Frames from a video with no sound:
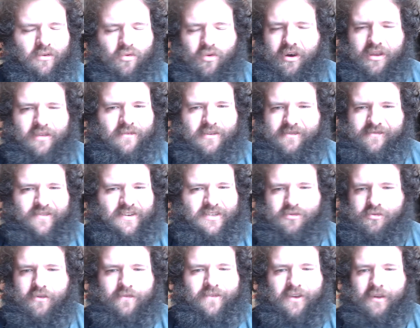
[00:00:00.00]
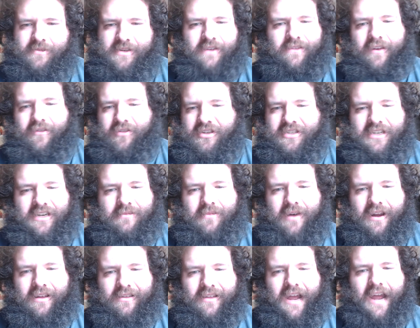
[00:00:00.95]
one of the most visceral films I've ever seen in
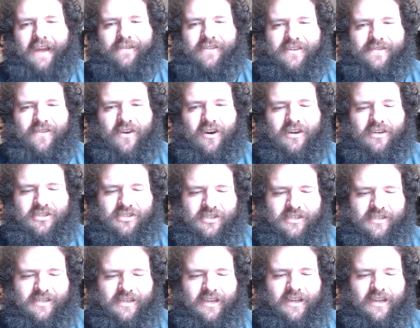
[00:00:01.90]
my life, as far as just